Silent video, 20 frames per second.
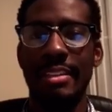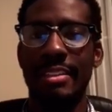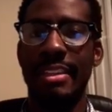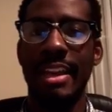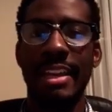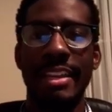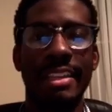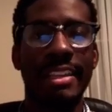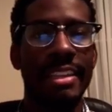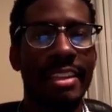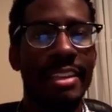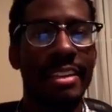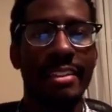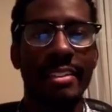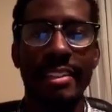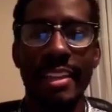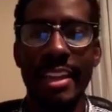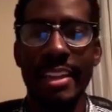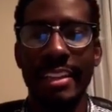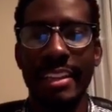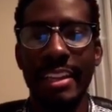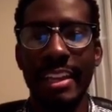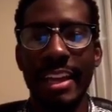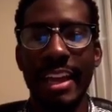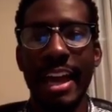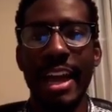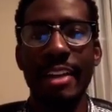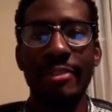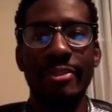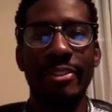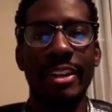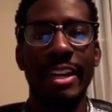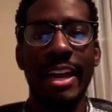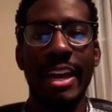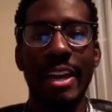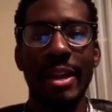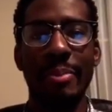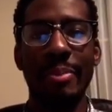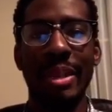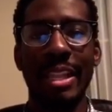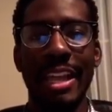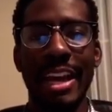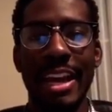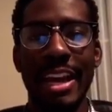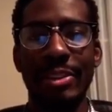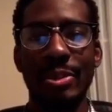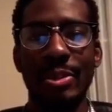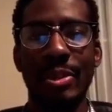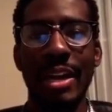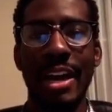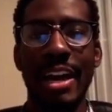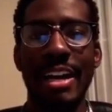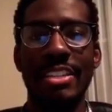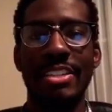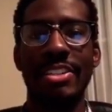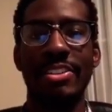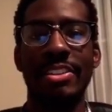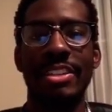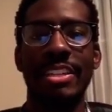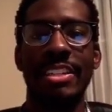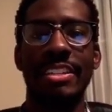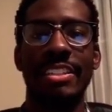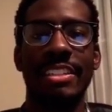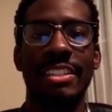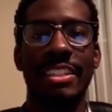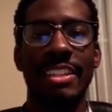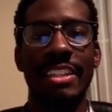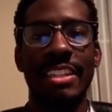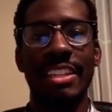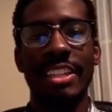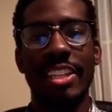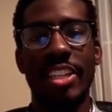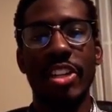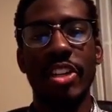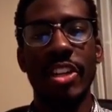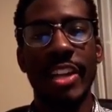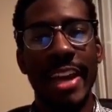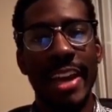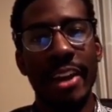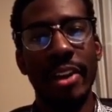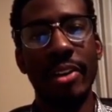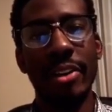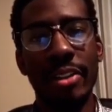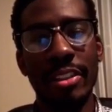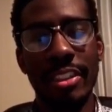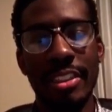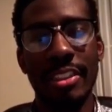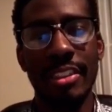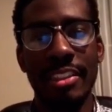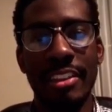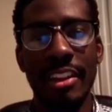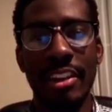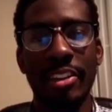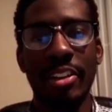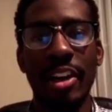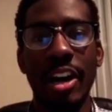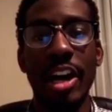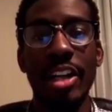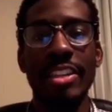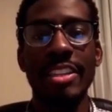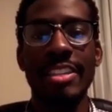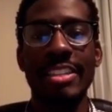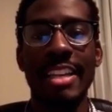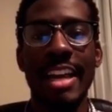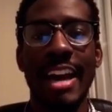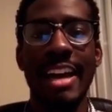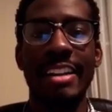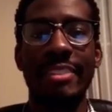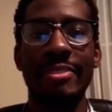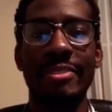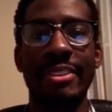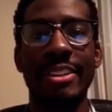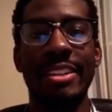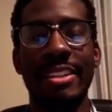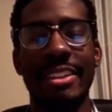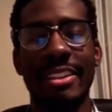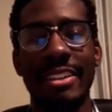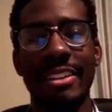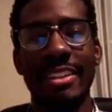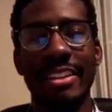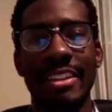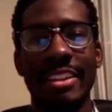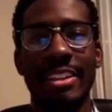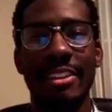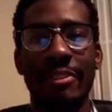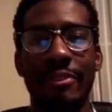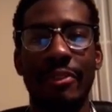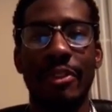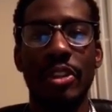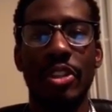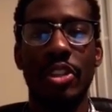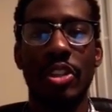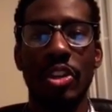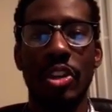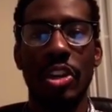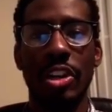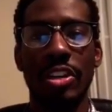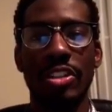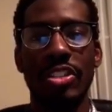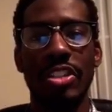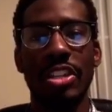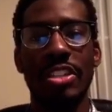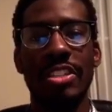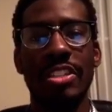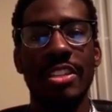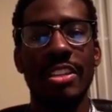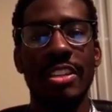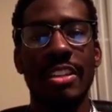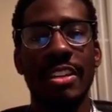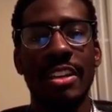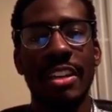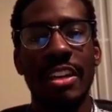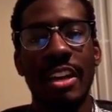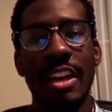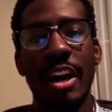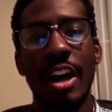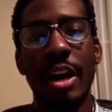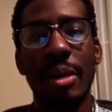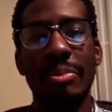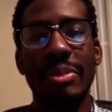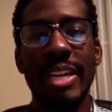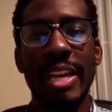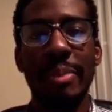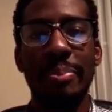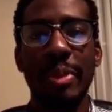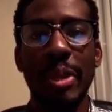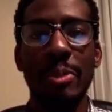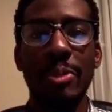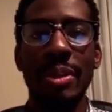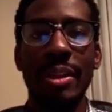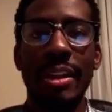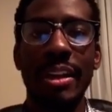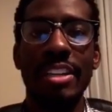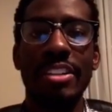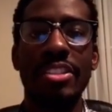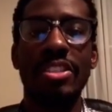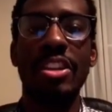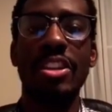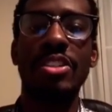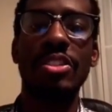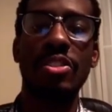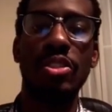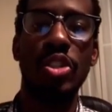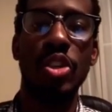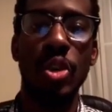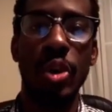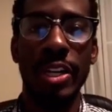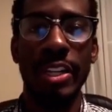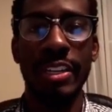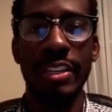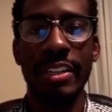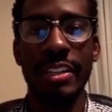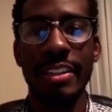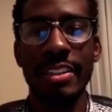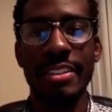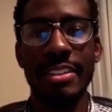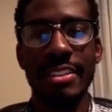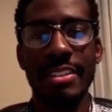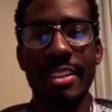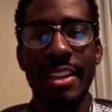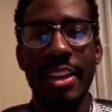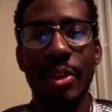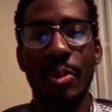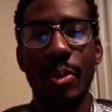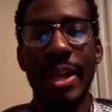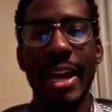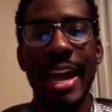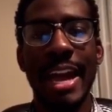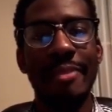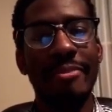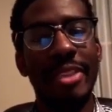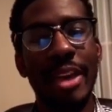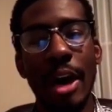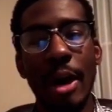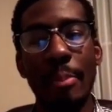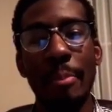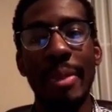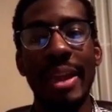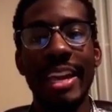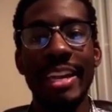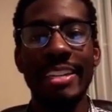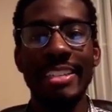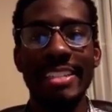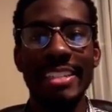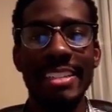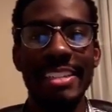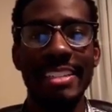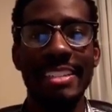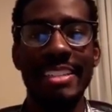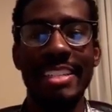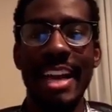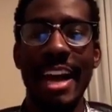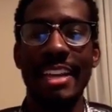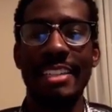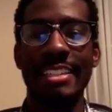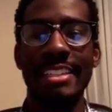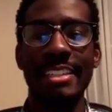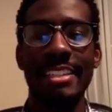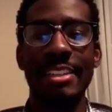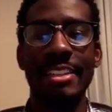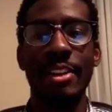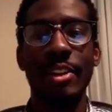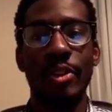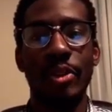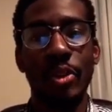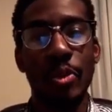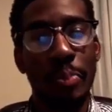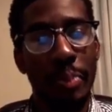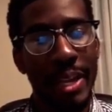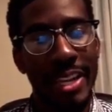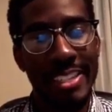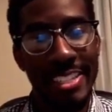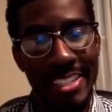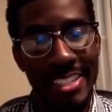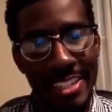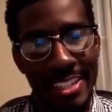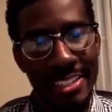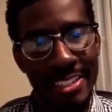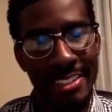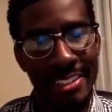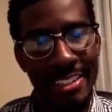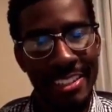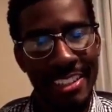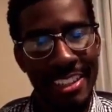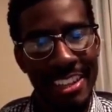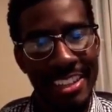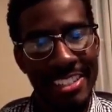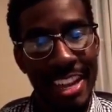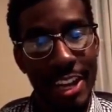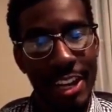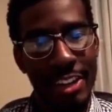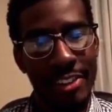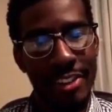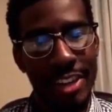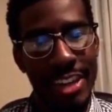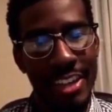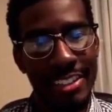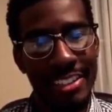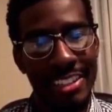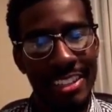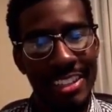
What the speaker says: thanking God for that. I'm glad you guys are in good health on the other side of it, for sure. Just to update people that are just joining us, we have the amazing Tati Duplessis. Is that correct?